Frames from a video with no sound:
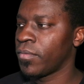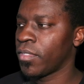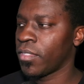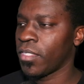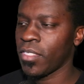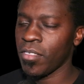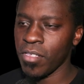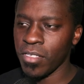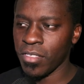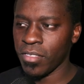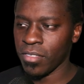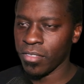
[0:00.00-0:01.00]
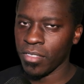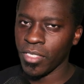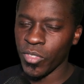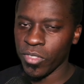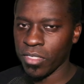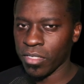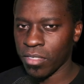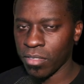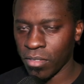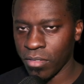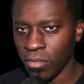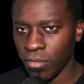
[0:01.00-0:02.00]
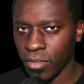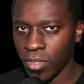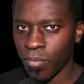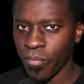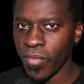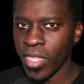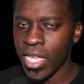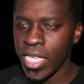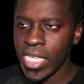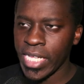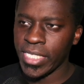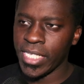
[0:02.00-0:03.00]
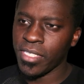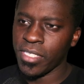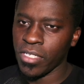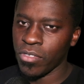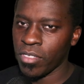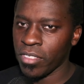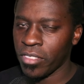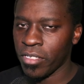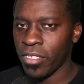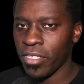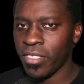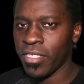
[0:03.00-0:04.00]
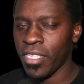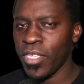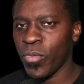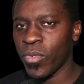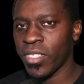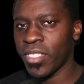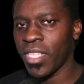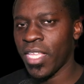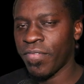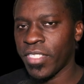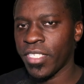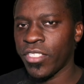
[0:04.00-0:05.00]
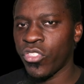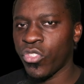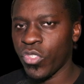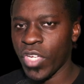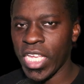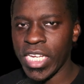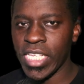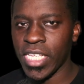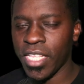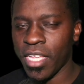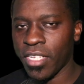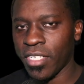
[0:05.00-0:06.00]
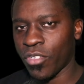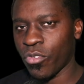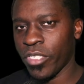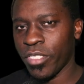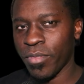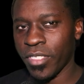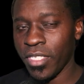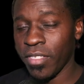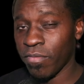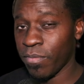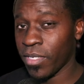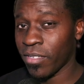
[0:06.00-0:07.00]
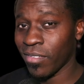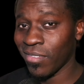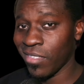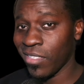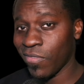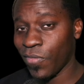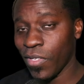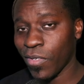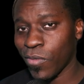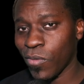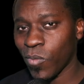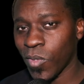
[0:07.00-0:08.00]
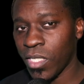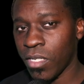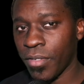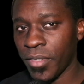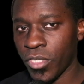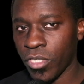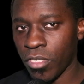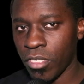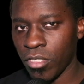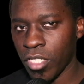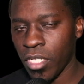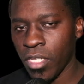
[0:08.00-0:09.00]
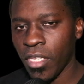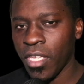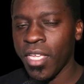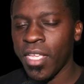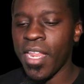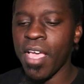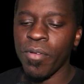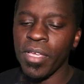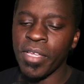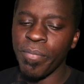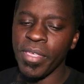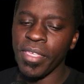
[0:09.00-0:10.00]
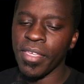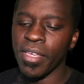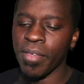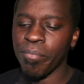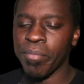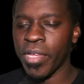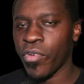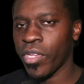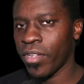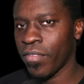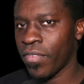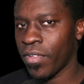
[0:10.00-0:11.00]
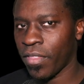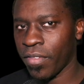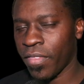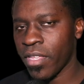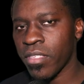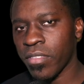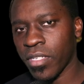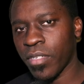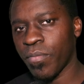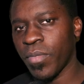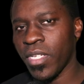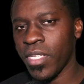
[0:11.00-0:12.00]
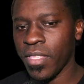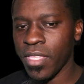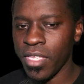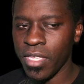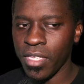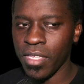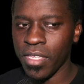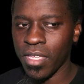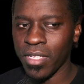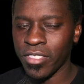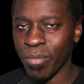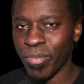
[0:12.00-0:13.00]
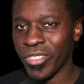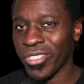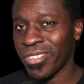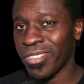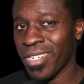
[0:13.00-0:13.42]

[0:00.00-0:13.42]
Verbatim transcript: So this is an interesting article. Tesla owner says he was left stranded on Christmas Eve because his vehicle would not charge. Now, it could be a myriad of other things. It could be the temperature.